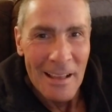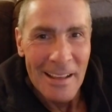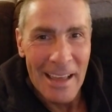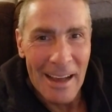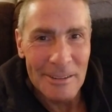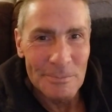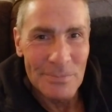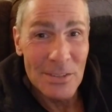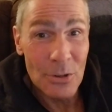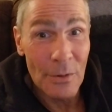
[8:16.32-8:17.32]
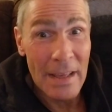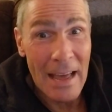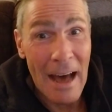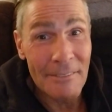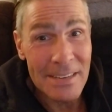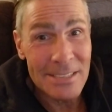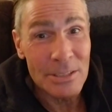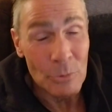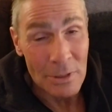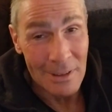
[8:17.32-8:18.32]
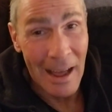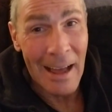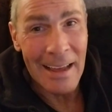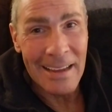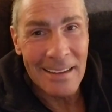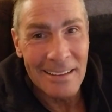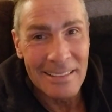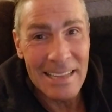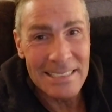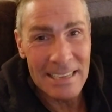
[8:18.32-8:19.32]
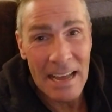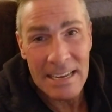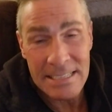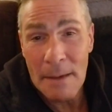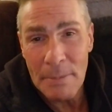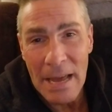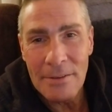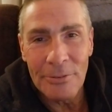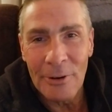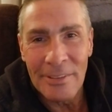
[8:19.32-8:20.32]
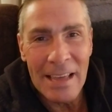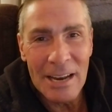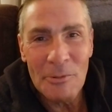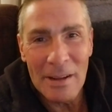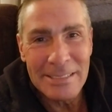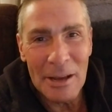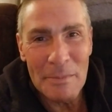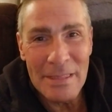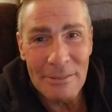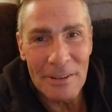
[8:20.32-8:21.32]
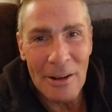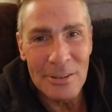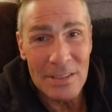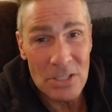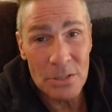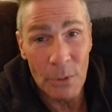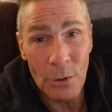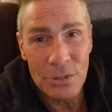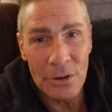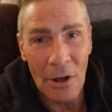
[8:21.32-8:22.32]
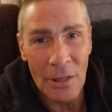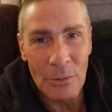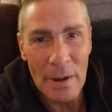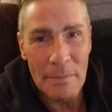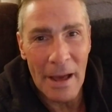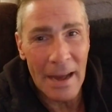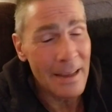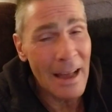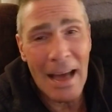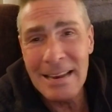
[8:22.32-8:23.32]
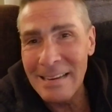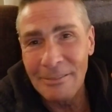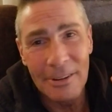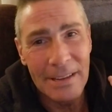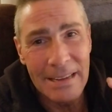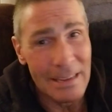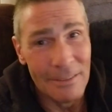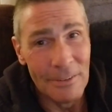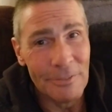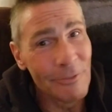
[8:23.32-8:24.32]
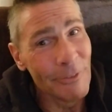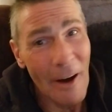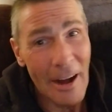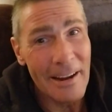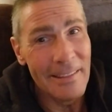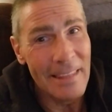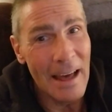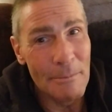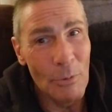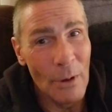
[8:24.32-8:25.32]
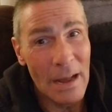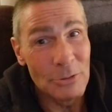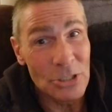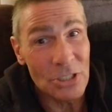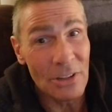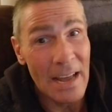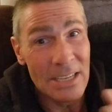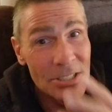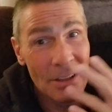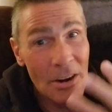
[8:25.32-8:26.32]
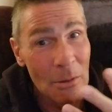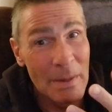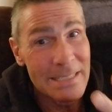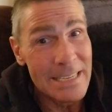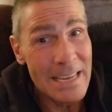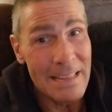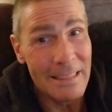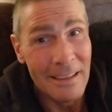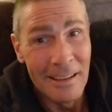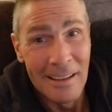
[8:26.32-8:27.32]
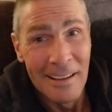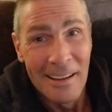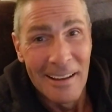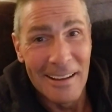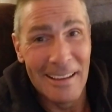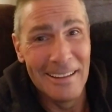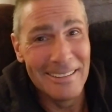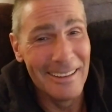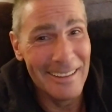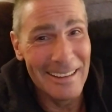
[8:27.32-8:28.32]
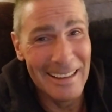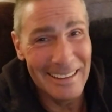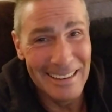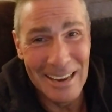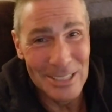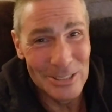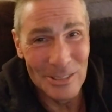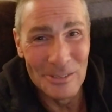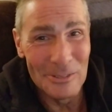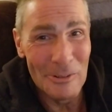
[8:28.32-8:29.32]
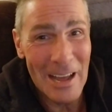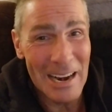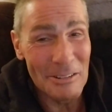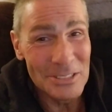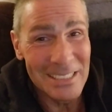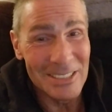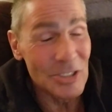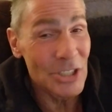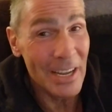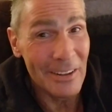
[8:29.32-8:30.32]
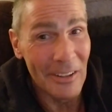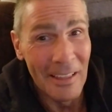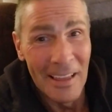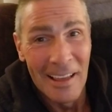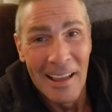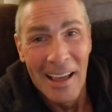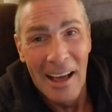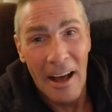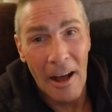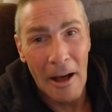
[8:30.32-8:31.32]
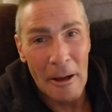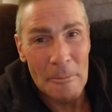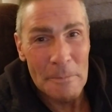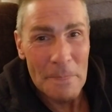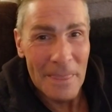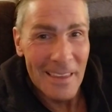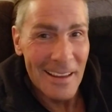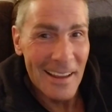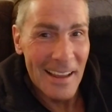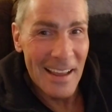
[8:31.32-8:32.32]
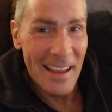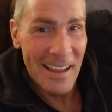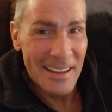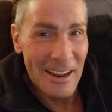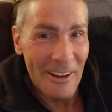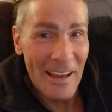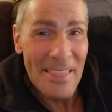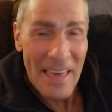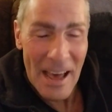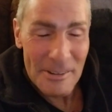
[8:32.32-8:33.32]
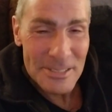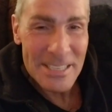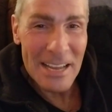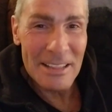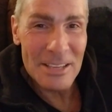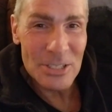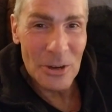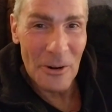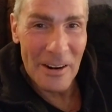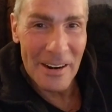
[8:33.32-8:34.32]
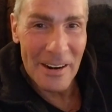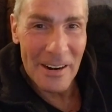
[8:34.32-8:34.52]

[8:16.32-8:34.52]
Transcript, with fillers: Yeah. So they obviously were lying. They did because I paid for it, and they didn't want to tell me they found it and smoked it all on the way back. And I didn't really give a fuck at that point. I was just glad I still had all my teeth. and I drove away, and I wasn't in jail. Um, you know, and that was the end of the story.